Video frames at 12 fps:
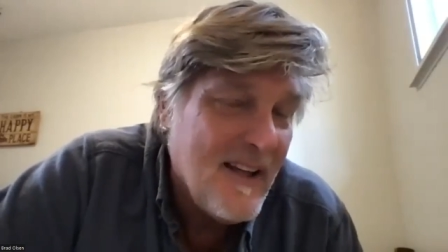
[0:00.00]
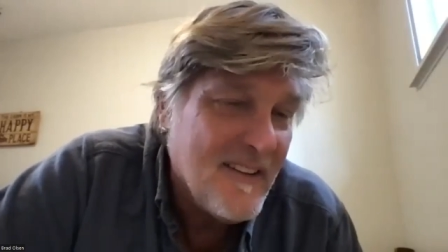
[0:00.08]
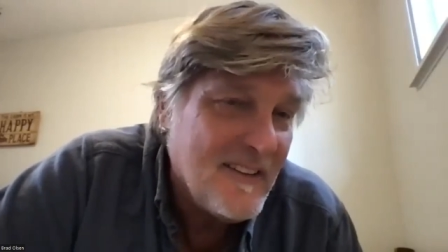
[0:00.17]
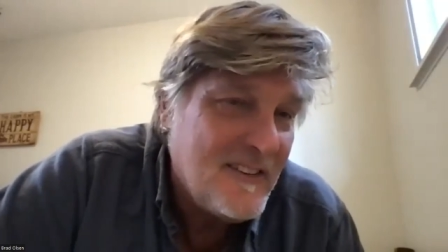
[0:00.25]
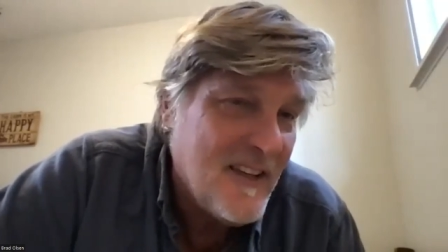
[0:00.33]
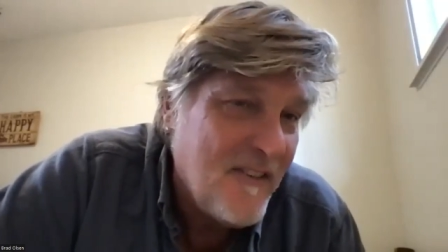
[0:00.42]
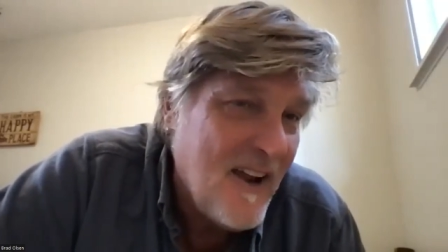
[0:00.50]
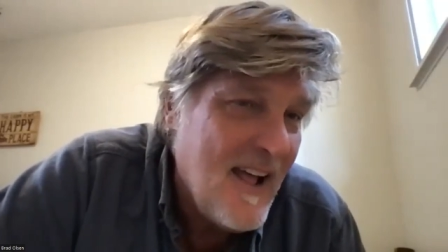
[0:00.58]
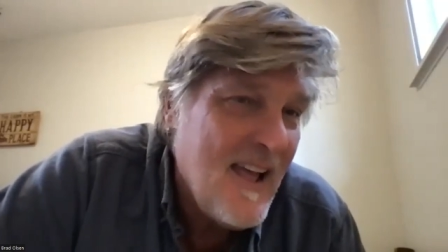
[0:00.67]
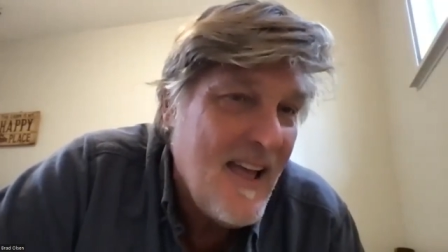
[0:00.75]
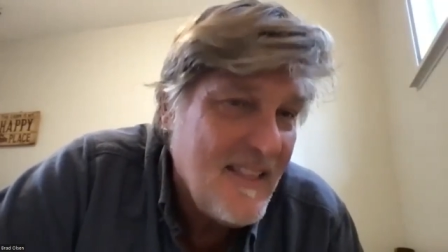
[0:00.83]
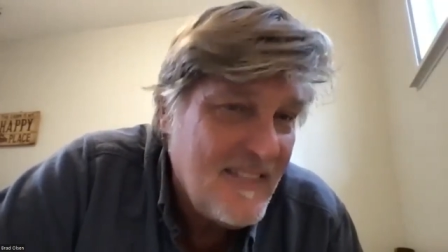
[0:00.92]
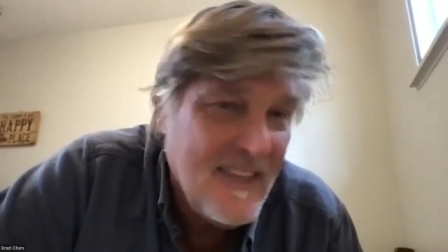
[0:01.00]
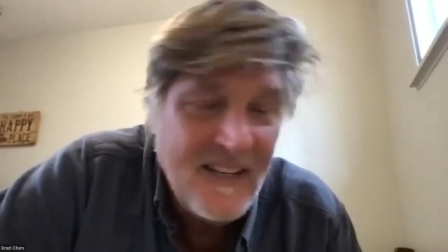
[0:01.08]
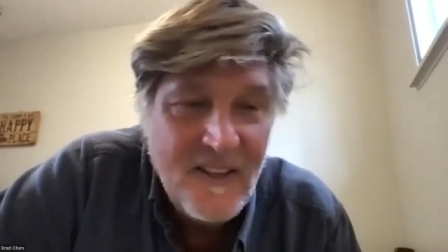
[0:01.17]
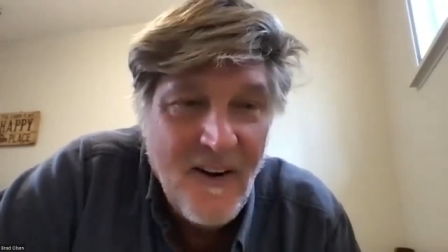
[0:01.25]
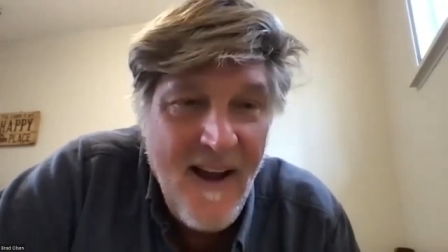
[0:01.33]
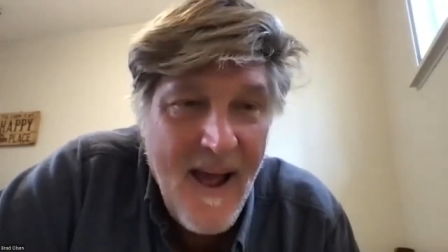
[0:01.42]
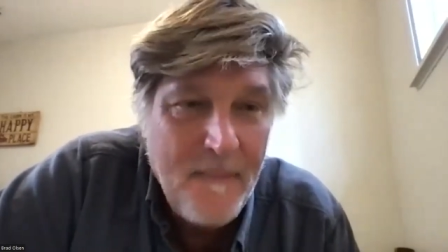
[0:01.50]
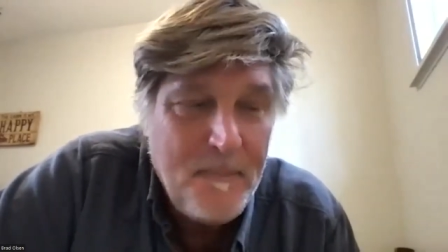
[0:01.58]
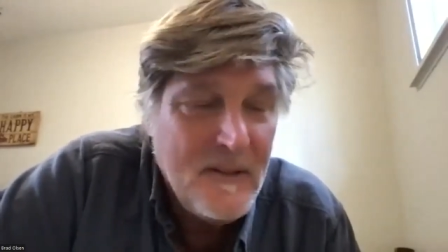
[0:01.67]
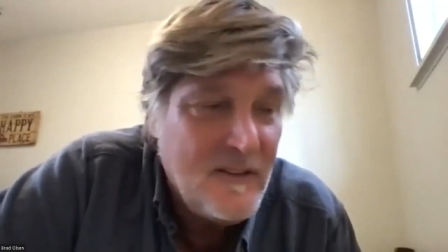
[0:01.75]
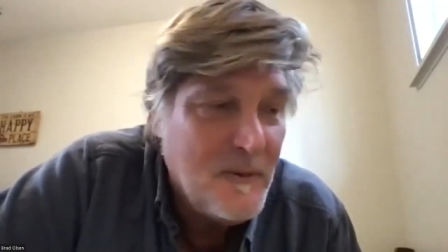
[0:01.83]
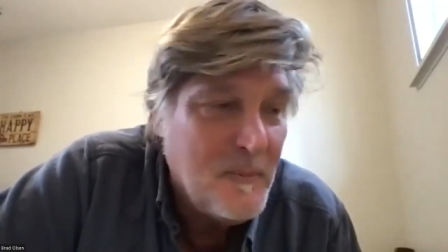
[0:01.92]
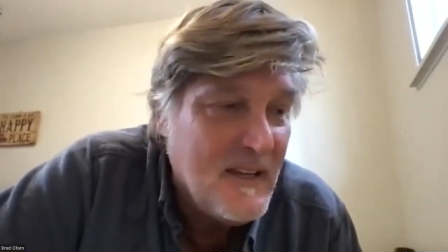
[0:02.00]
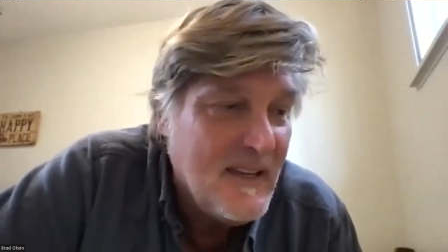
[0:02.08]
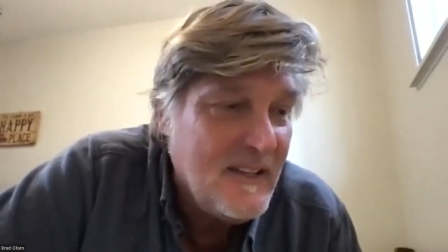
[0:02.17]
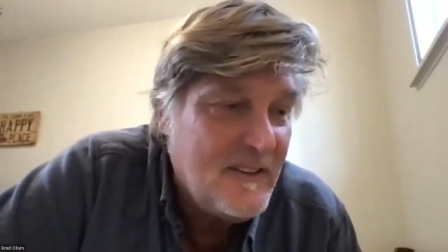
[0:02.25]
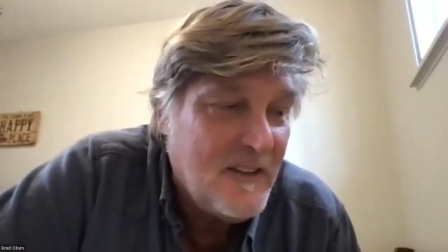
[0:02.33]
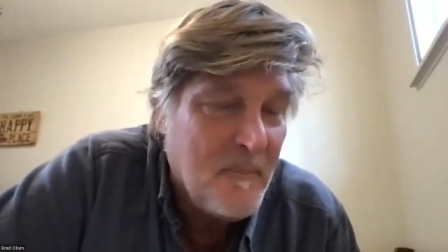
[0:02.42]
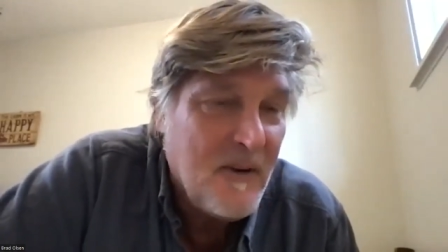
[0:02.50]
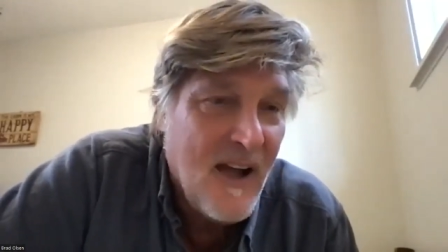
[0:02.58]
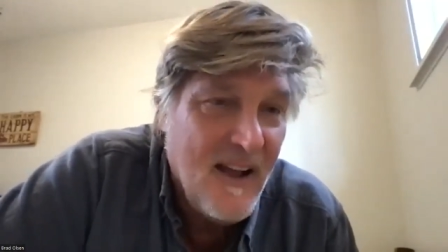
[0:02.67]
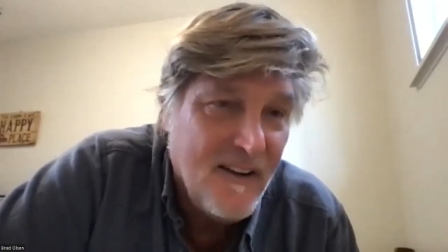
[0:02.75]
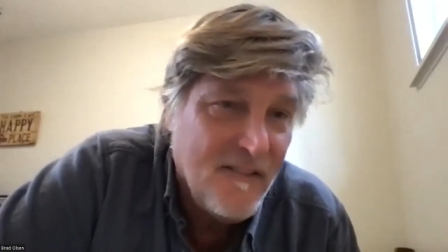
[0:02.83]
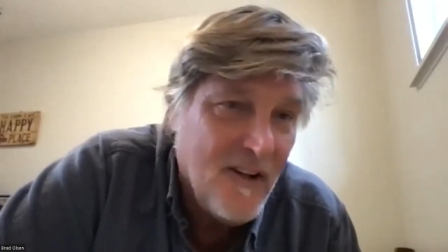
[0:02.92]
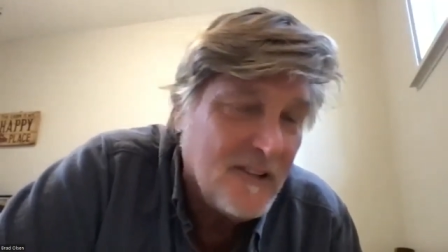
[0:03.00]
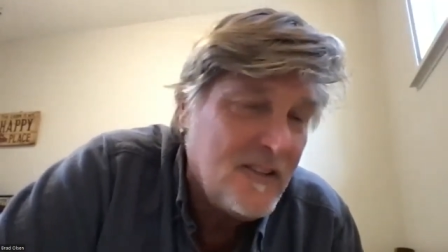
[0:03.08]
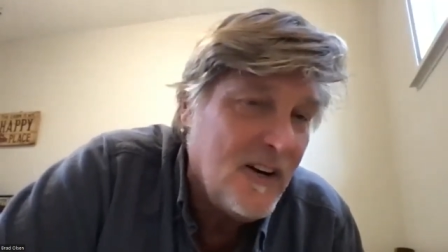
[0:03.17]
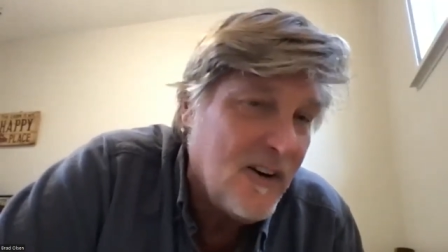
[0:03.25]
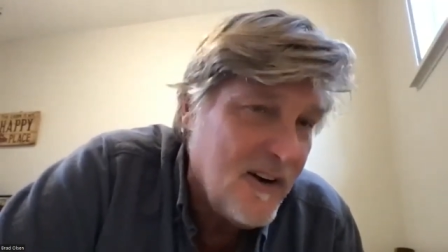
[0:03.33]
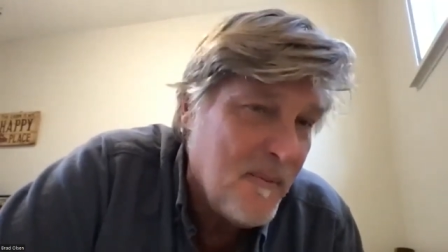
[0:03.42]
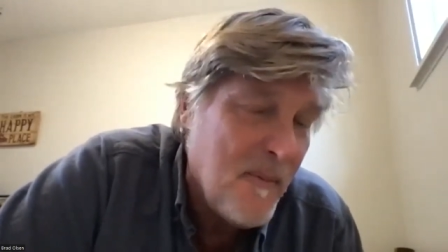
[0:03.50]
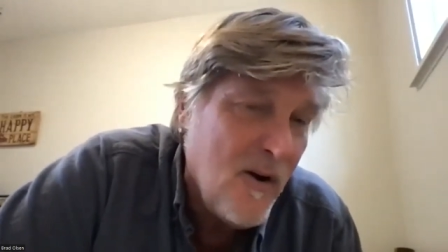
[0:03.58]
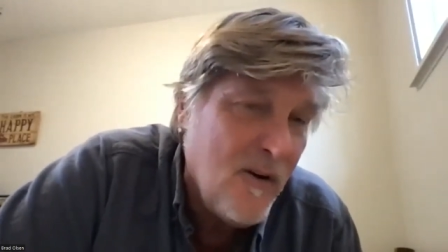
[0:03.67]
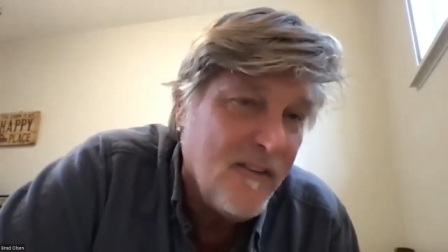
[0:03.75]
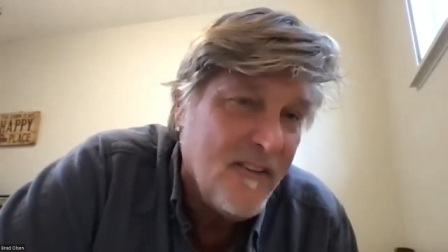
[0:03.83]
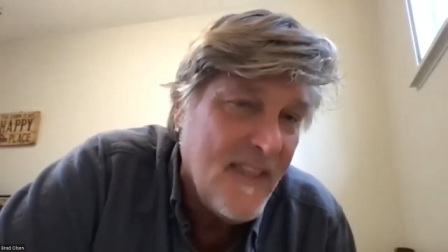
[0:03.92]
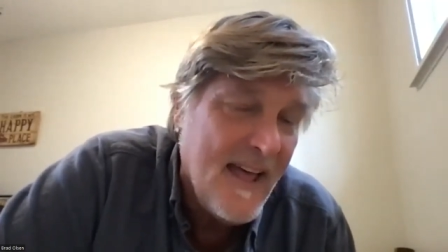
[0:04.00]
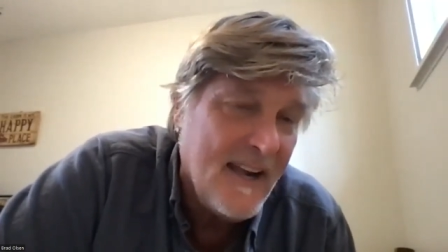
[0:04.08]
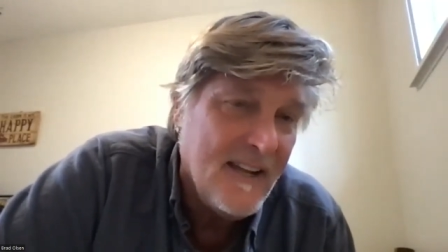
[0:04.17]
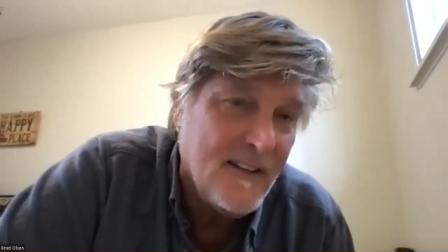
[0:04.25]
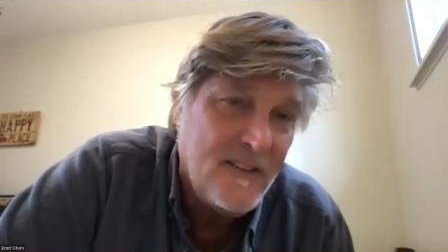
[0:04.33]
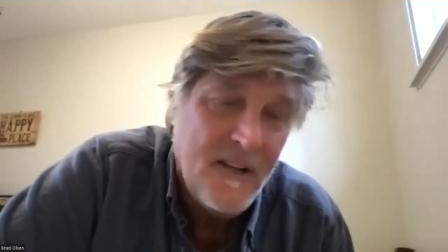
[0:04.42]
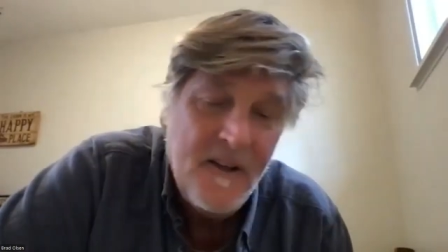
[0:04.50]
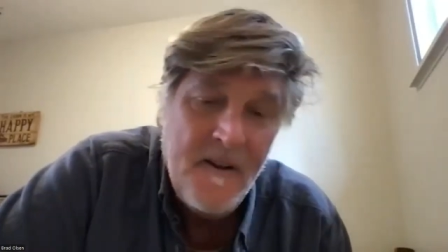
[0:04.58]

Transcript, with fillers: on this stuff? And I, I think there happens to be some kind of ulterior motive, and that is